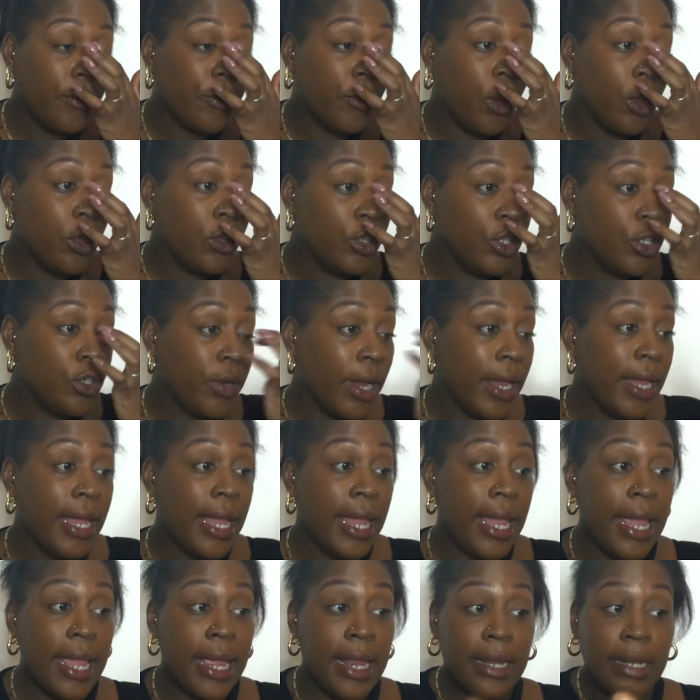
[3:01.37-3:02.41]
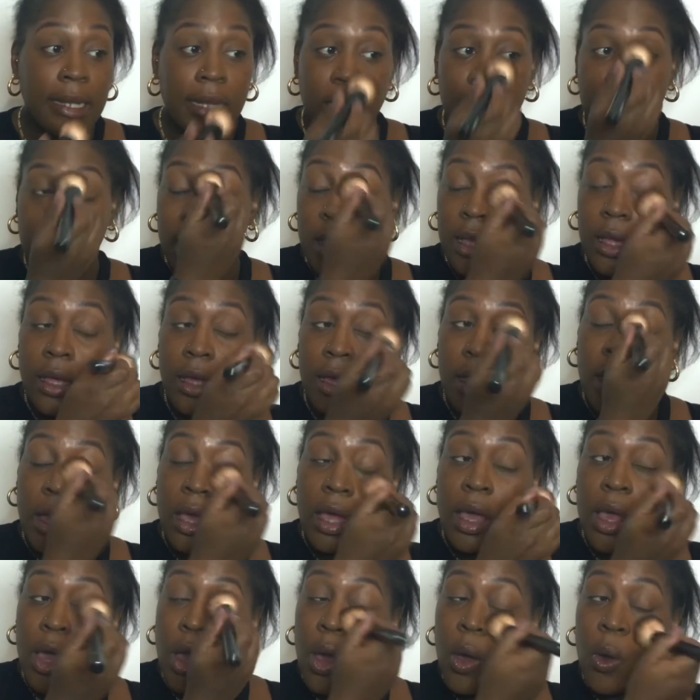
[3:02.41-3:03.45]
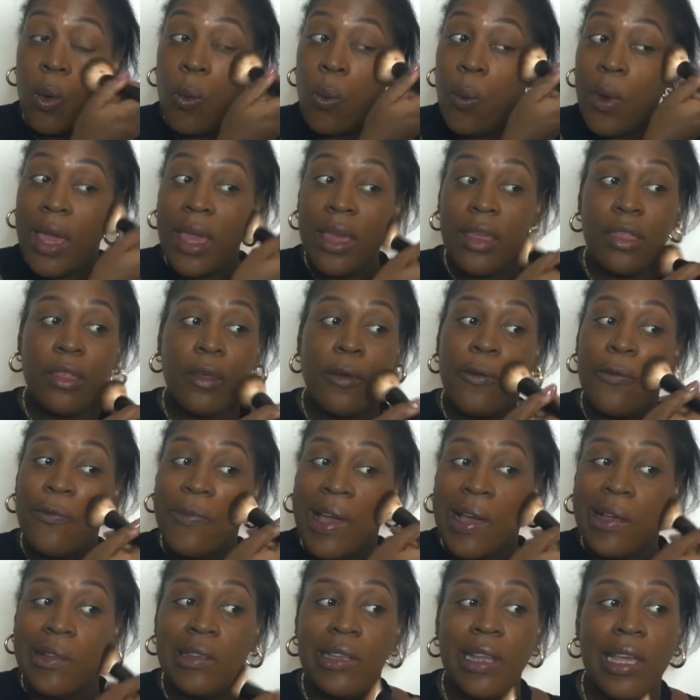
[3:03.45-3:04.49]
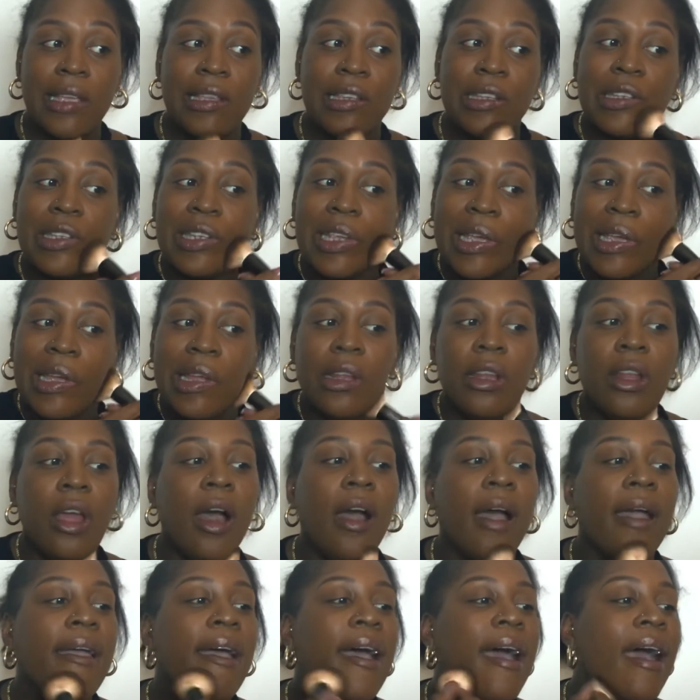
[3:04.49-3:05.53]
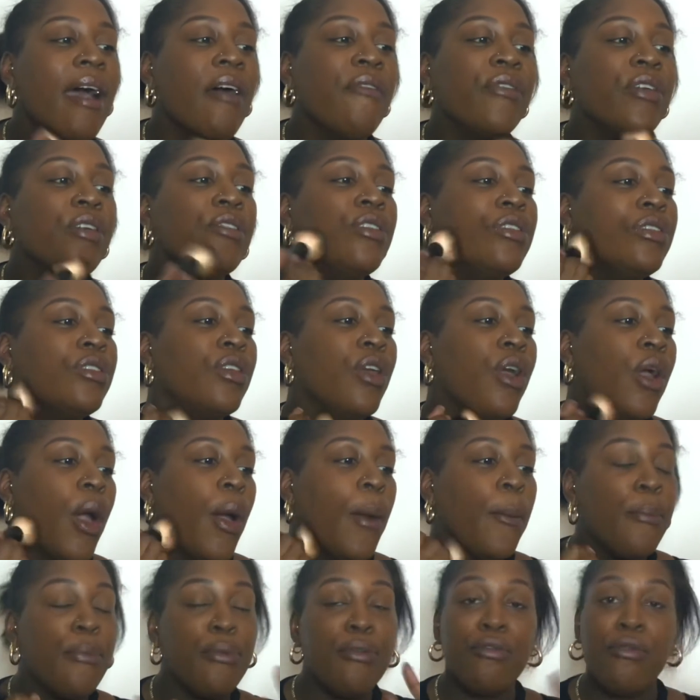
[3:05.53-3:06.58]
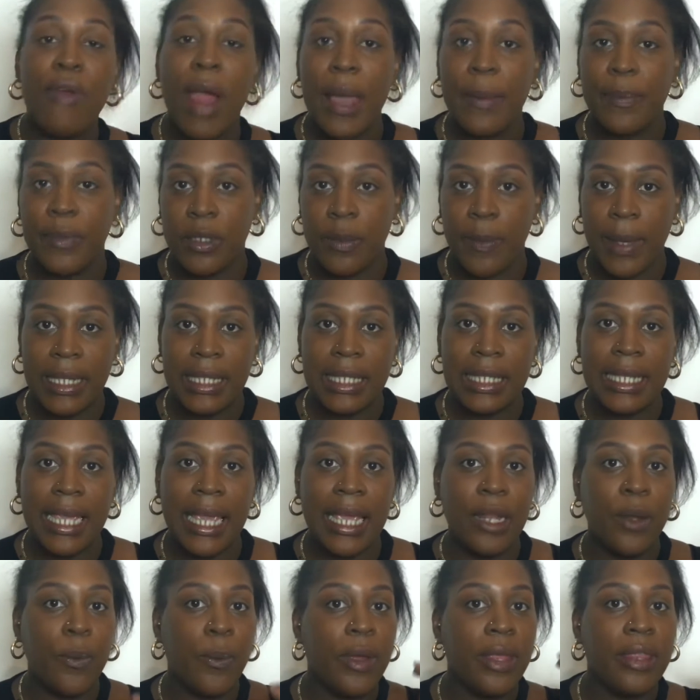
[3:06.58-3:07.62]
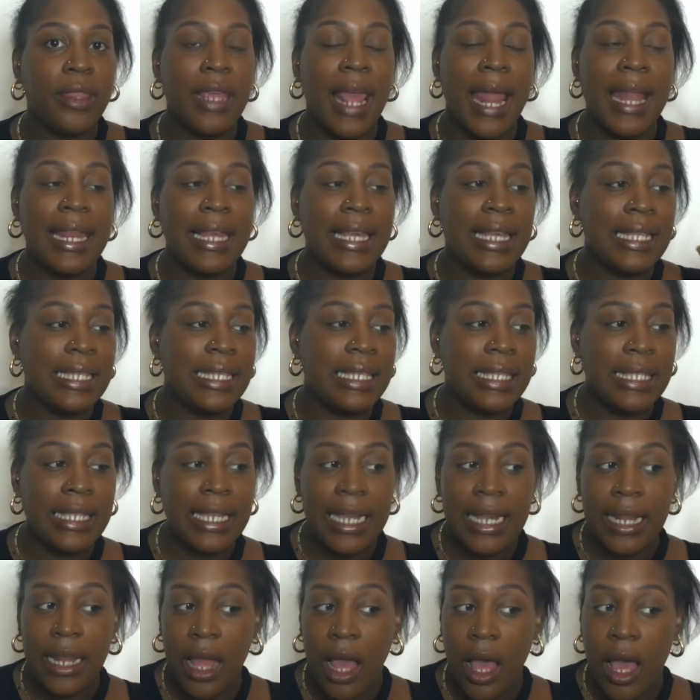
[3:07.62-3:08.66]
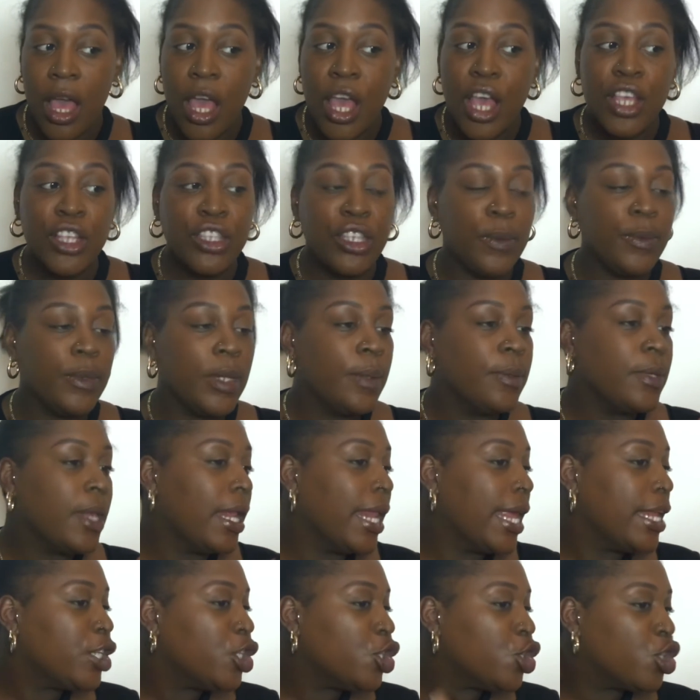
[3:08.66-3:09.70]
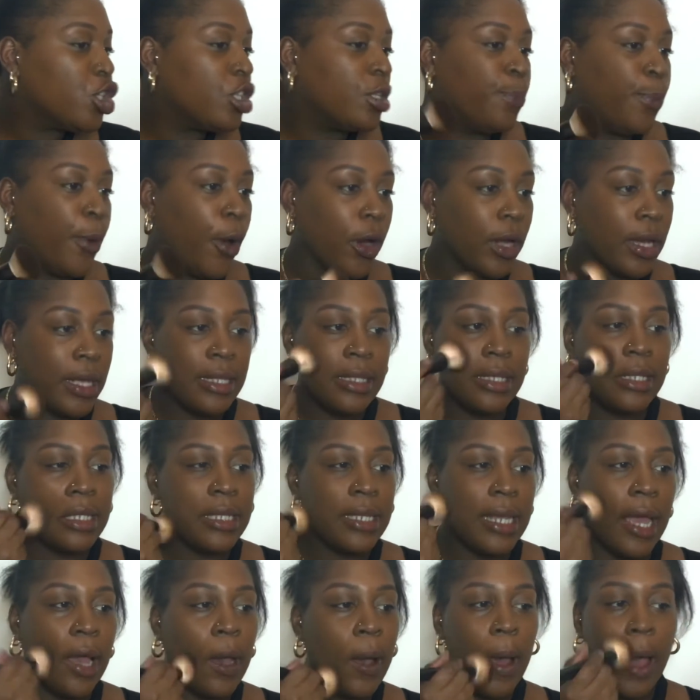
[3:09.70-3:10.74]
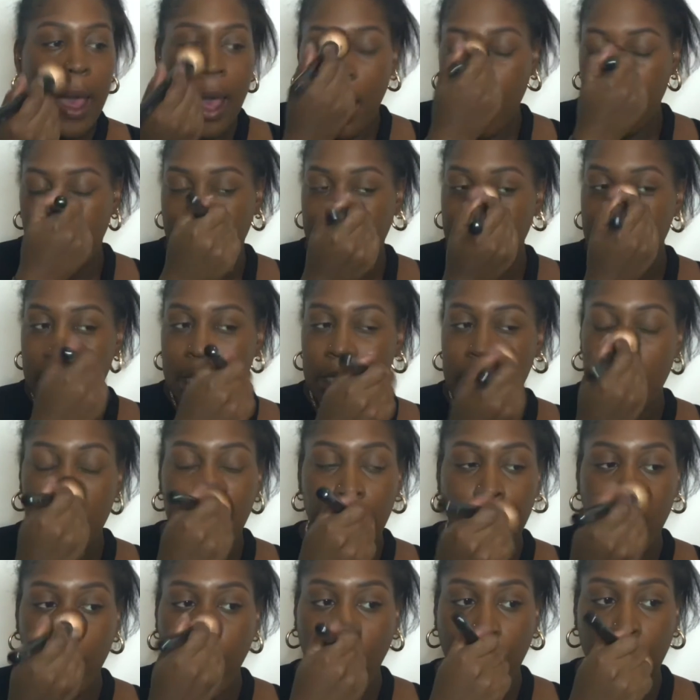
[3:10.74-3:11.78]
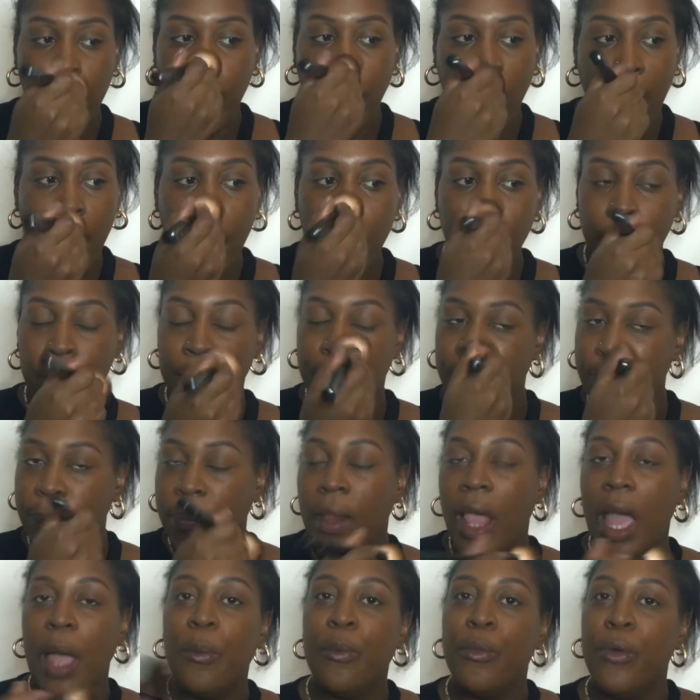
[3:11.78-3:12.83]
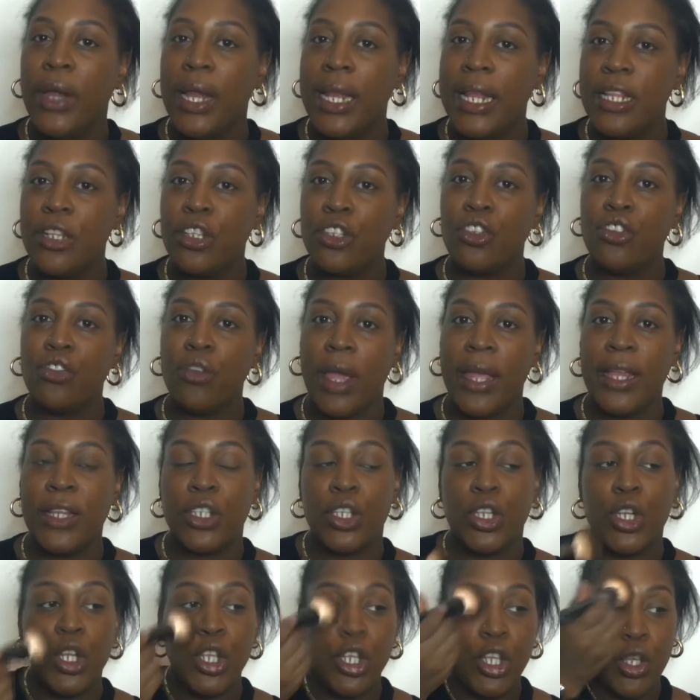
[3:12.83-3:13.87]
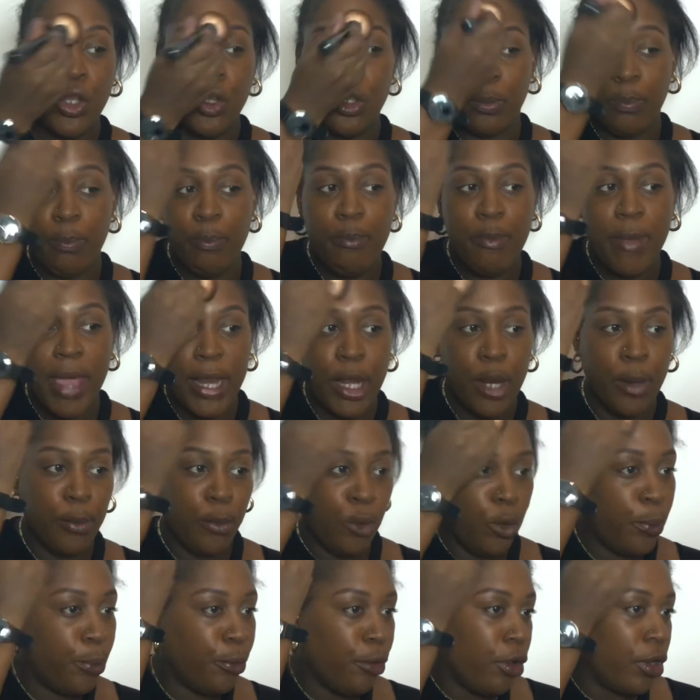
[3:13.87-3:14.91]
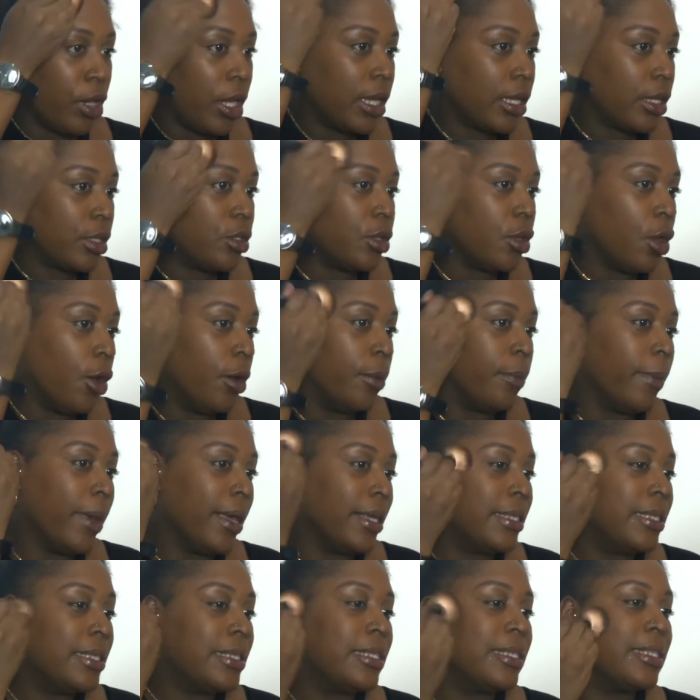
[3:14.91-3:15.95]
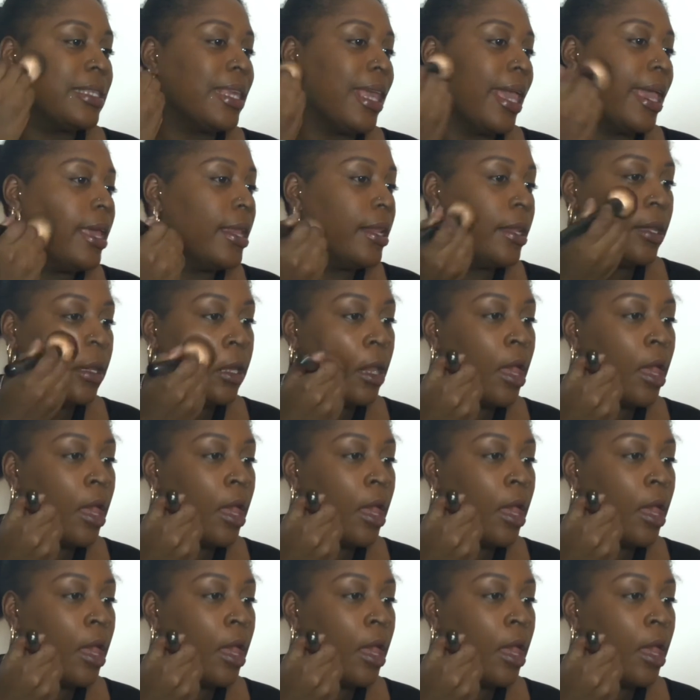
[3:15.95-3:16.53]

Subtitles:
gone straight in with foundation. I haven't prepped my skin with any concealer. Sometimes I like to spot conceal, but just at the moment I'm really just trying to use minimal products on my skin.